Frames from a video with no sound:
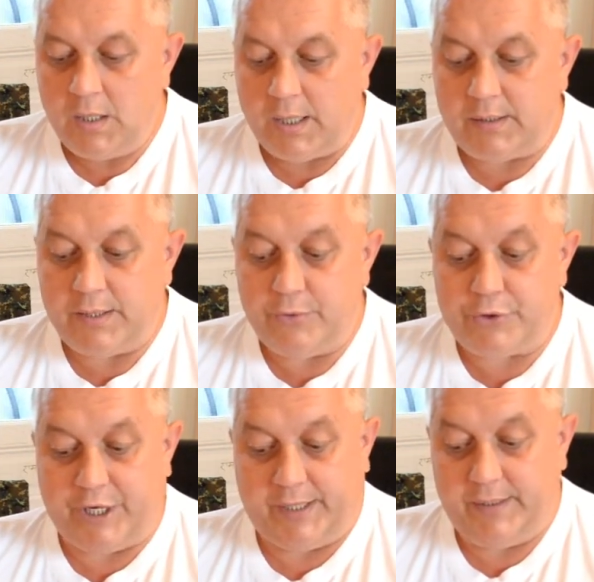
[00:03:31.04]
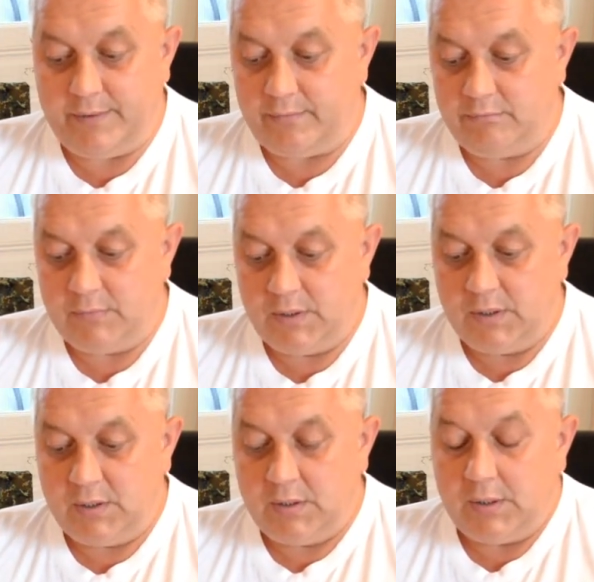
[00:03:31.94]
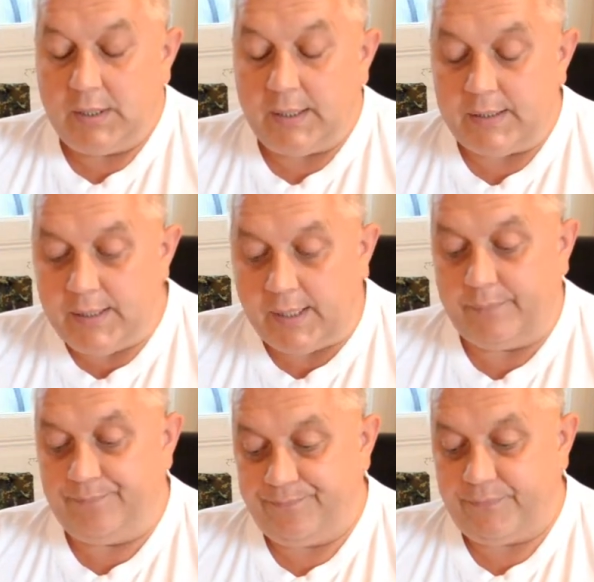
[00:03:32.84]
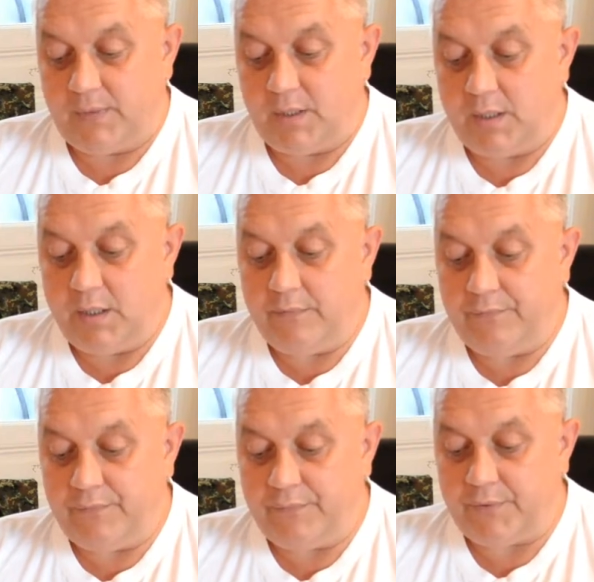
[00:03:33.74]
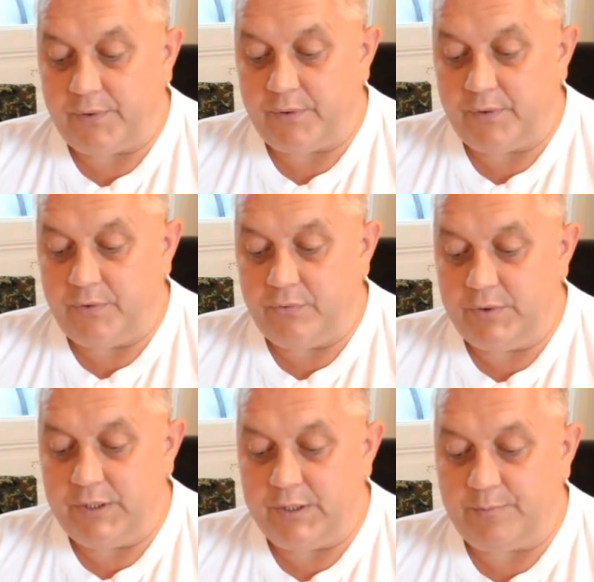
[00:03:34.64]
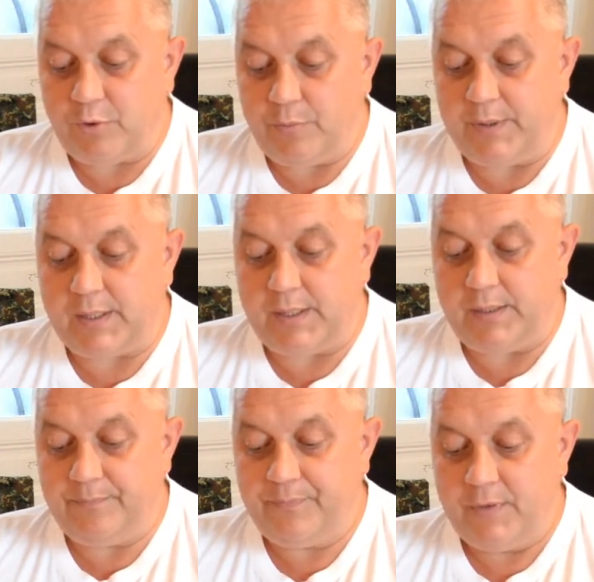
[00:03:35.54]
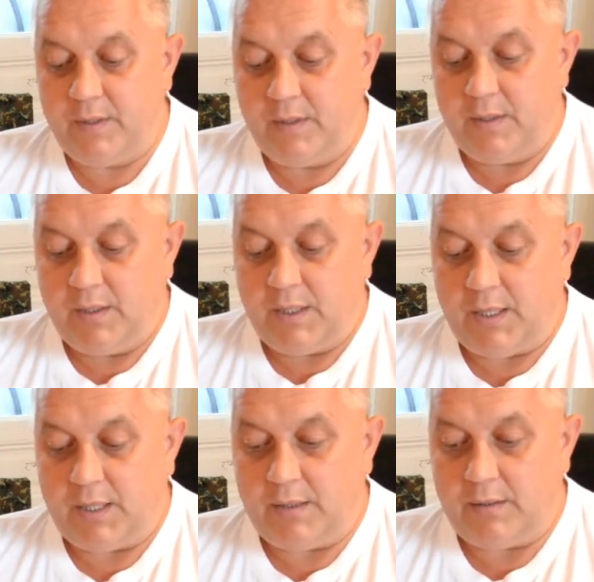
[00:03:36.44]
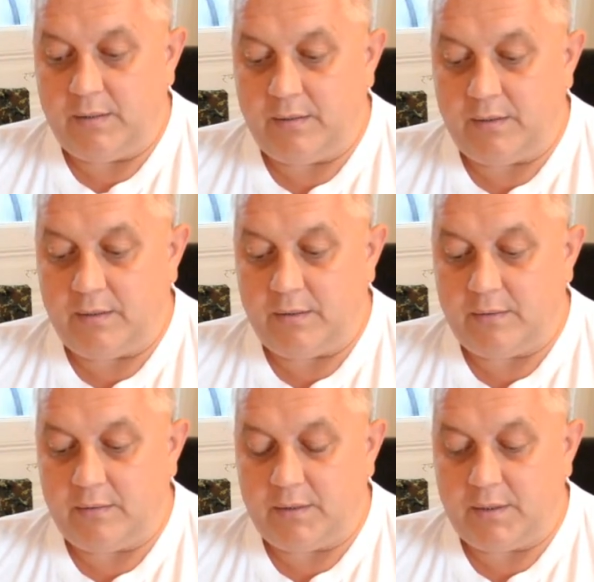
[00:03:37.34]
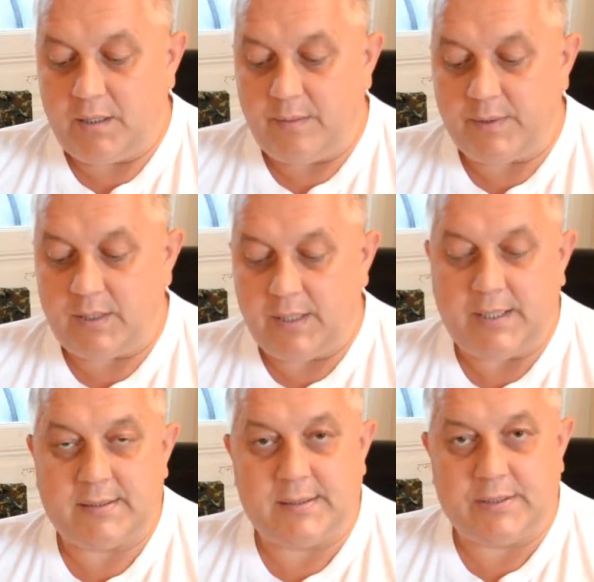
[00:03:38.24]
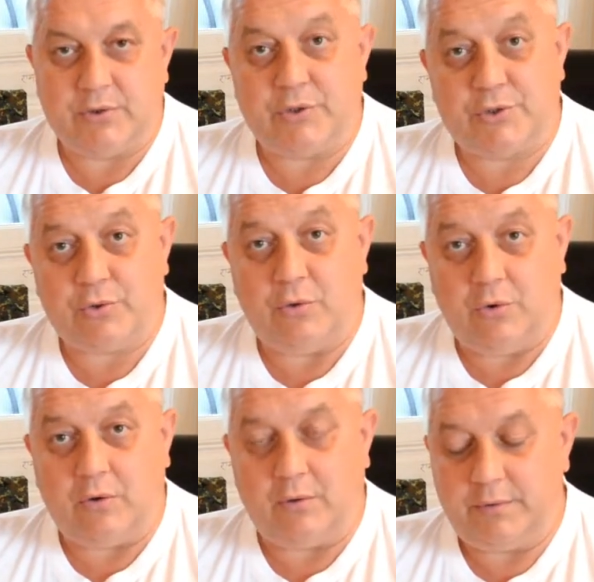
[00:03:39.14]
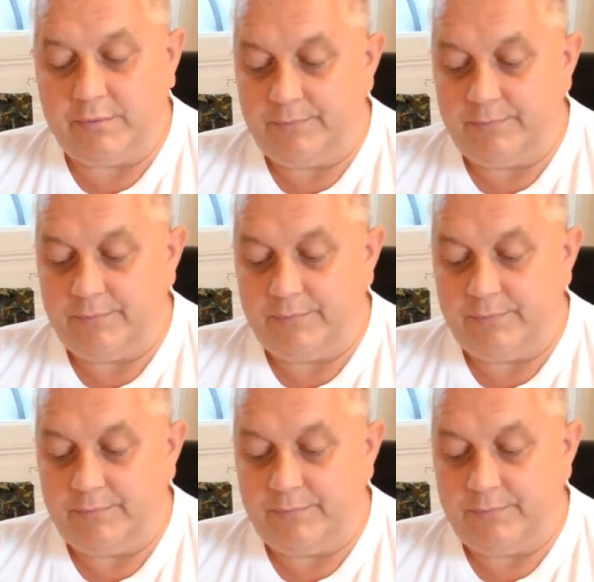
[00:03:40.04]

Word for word: And then you check it, and then if uh, you did it properly and uh, the camera lens is not so old,